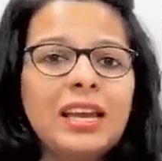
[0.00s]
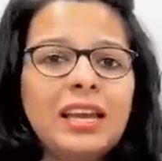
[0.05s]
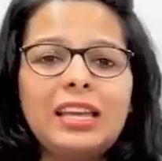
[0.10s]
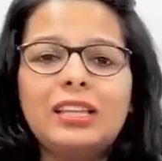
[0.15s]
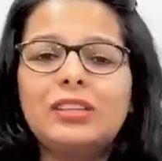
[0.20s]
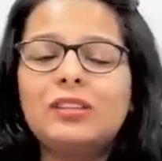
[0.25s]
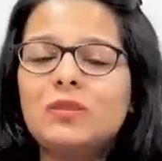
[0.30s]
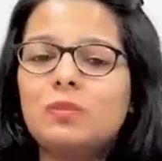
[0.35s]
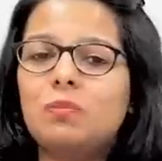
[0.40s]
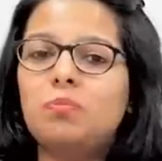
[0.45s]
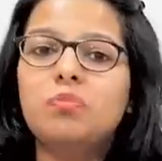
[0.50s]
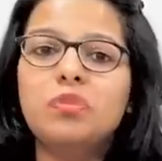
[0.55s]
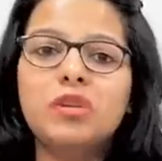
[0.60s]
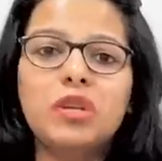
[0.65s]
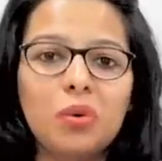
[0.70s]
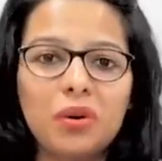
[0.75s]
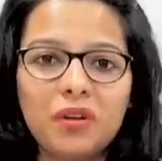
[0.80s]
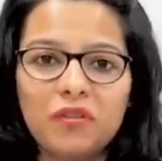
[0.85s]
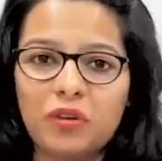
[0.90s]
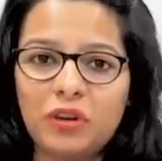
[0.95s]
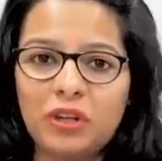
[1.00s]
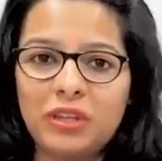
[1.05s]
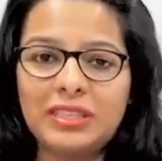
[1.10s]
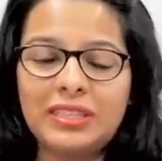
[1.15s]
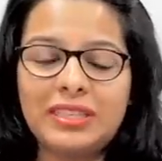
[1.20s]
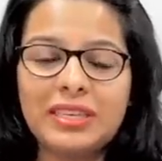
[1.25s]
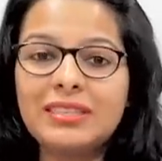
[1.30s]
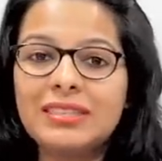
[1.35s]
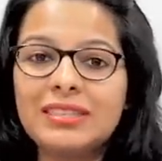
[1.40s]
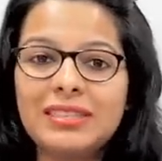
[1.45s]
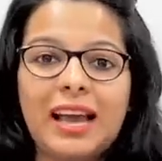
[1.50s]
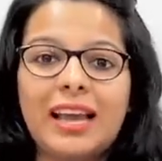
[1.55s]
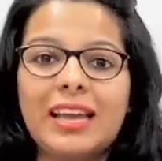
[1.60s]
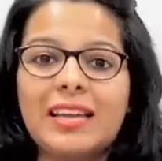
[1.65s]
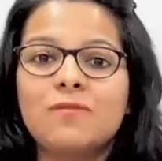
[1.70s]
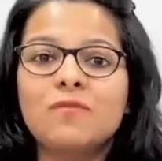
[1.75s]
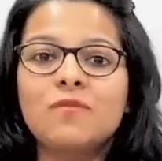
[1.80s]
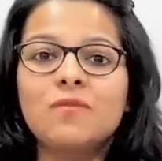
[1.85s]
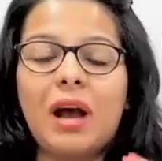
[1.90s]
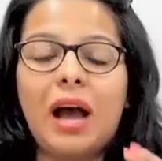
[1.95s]
It's beautiful. This
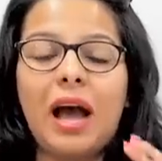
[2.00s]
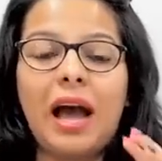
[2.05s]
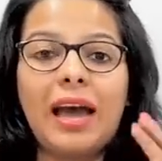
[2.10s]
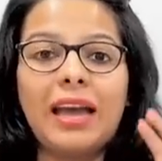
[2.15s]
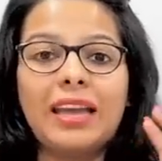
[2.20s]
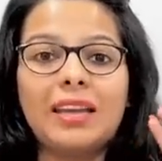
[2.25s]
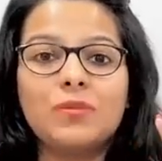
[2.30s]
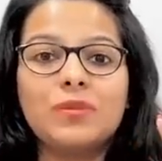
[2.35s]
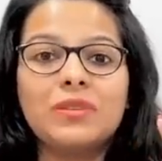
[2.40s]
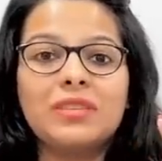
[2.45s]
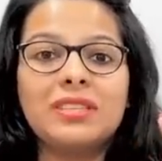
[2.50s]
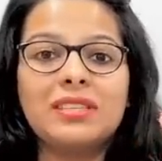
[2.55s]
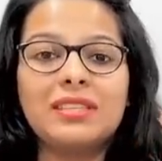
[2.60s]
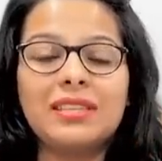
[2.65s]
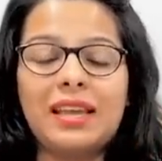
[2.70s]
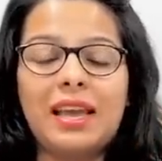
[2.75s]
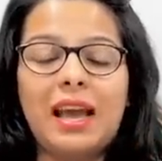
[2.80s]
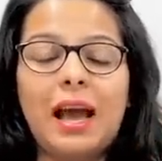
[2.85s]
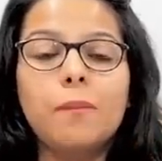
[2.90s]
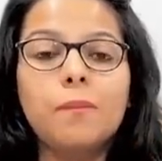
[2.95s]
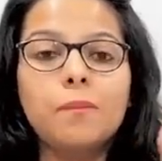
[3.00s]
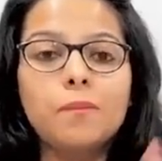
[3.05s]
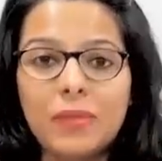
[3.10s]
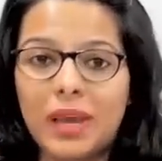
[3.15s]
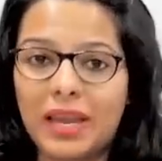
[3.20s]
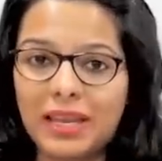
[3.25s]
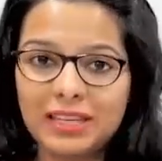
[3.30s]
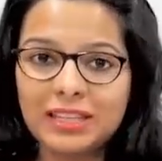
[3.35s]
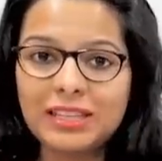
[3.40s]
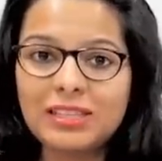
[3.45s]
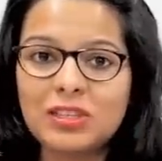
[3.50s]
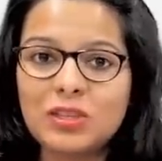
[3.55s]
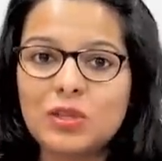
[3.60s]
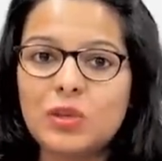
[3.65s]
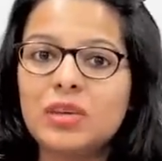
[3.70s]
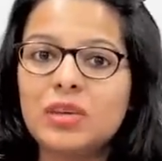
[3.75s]
time I was amazed